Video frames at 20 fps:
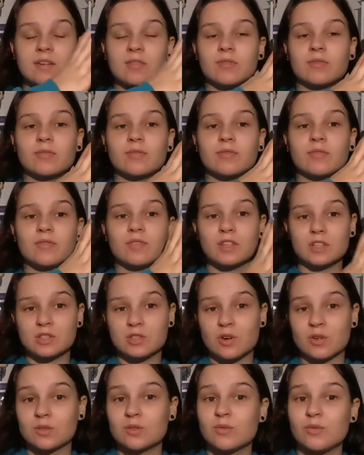if the
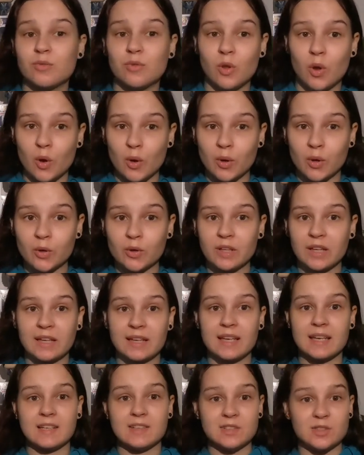songs flow
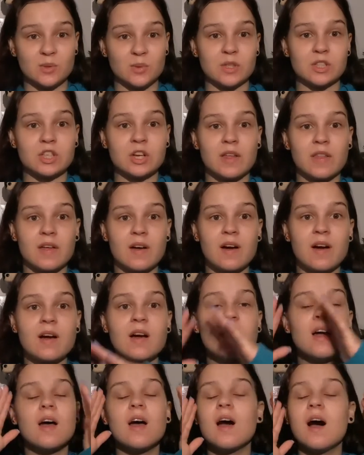like into each other.